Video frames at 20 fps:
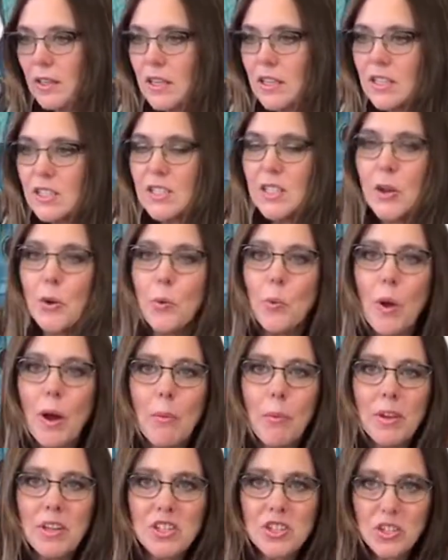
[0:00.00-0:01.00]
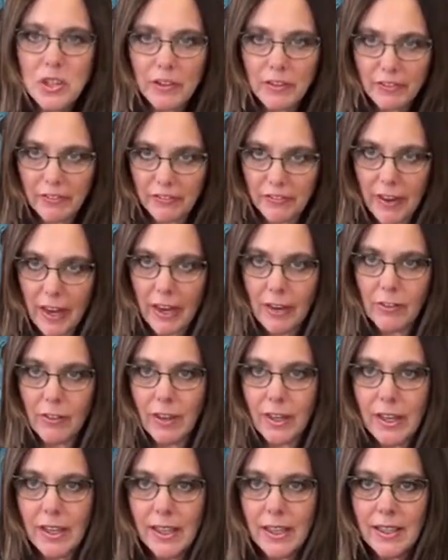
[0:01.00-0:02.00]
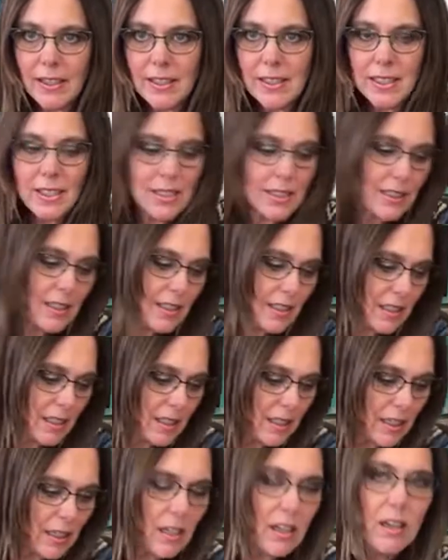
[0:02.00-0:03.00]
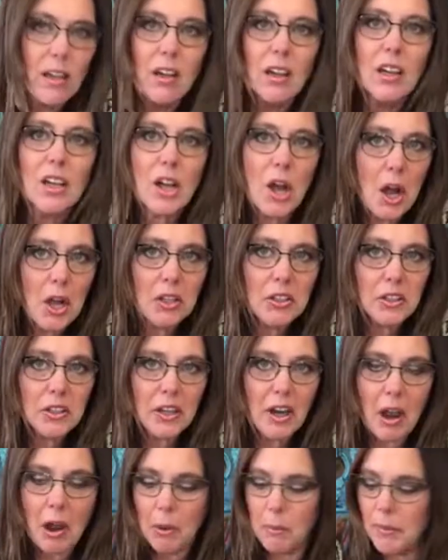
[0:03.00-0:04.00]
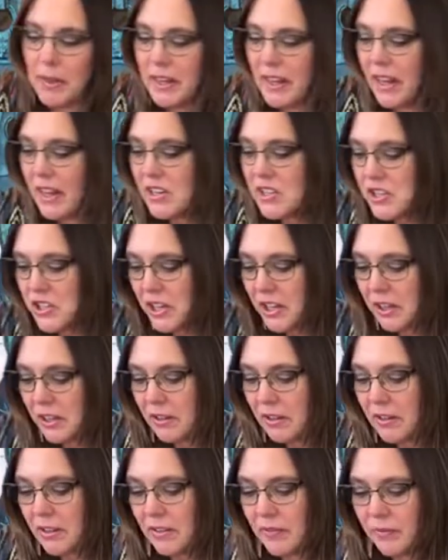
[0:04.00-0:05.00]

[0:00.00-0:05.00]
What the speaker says: So what was your favorite color combination?